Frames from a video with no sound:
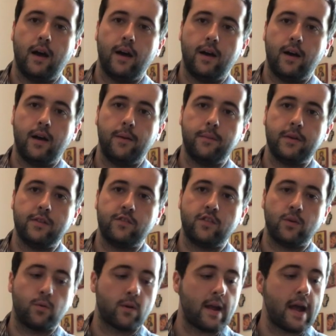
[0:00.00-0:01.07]
And
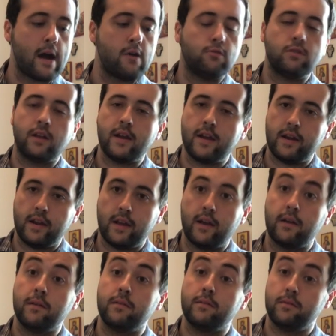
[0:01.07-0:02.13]
so we're
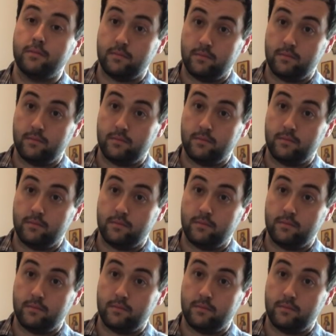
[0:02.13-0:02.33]
outlining